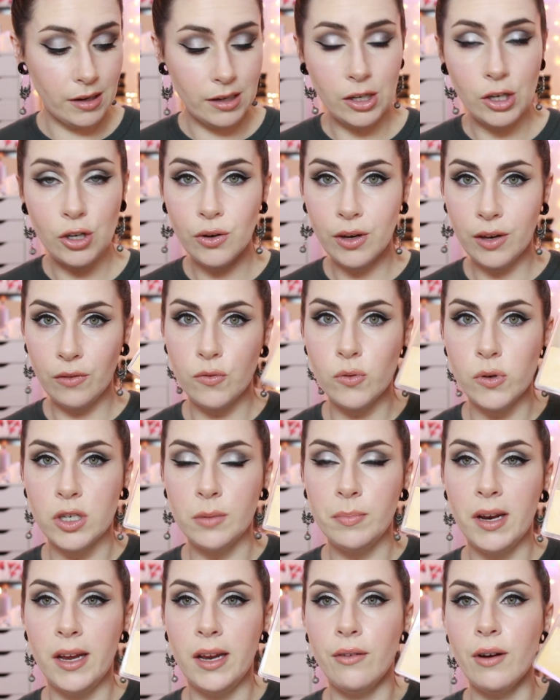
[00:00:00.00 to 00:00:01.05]
looking forward
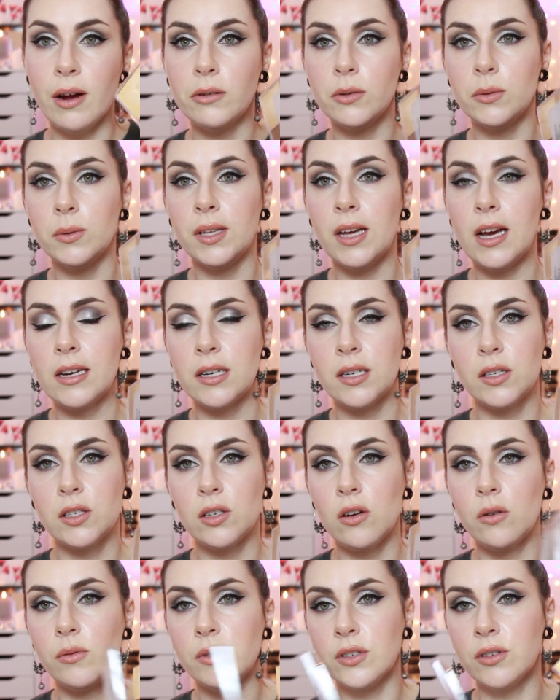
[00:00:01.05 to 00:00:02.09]
to playing around with that, and it's
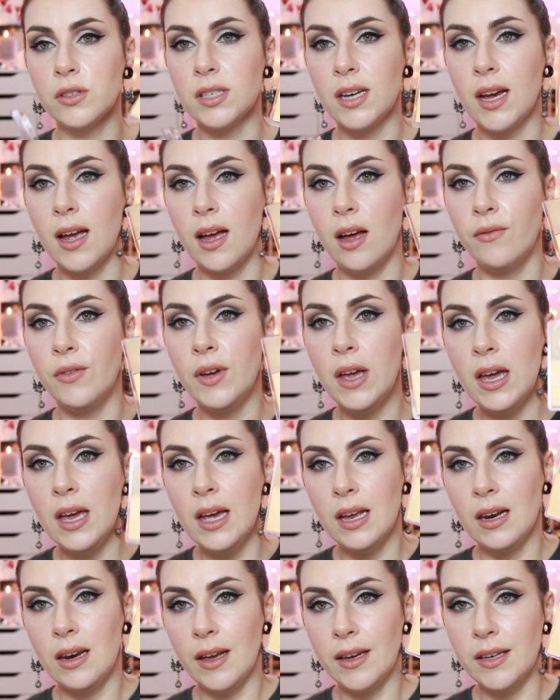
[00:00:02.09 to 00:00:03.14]
always good to have
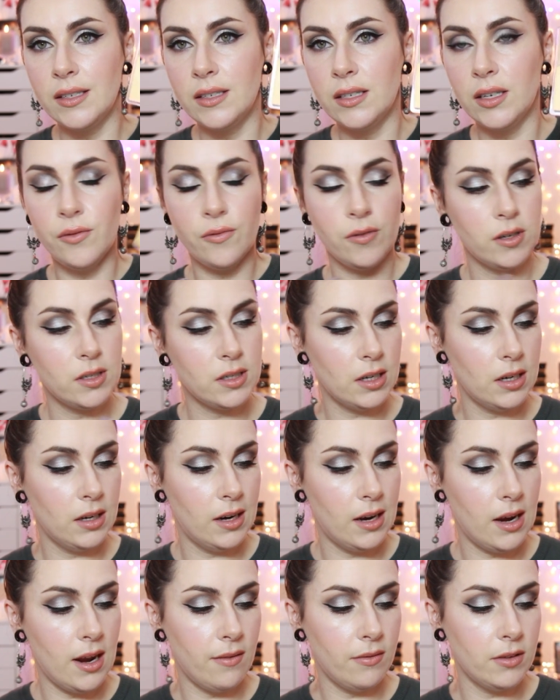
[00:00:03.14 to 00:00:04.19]
like different
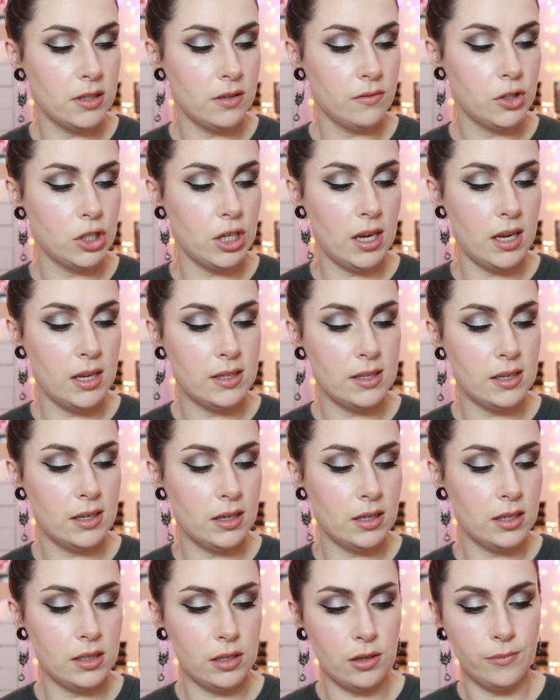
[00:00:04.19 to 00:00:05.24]
levels of shades in
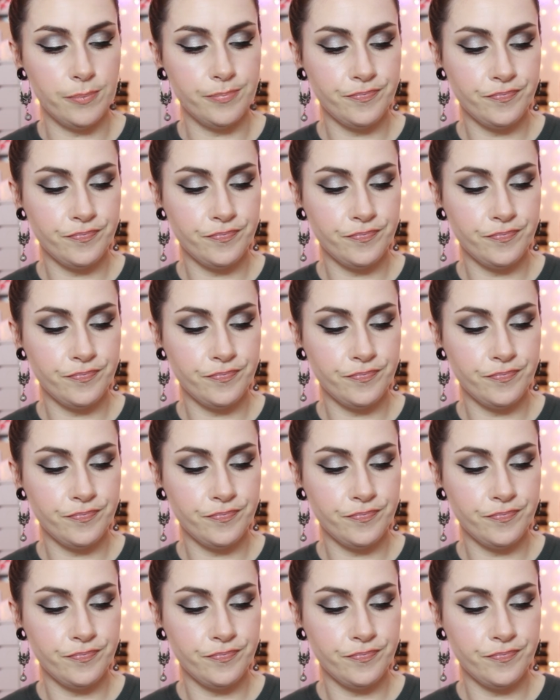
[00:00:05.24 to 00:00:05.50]
it. So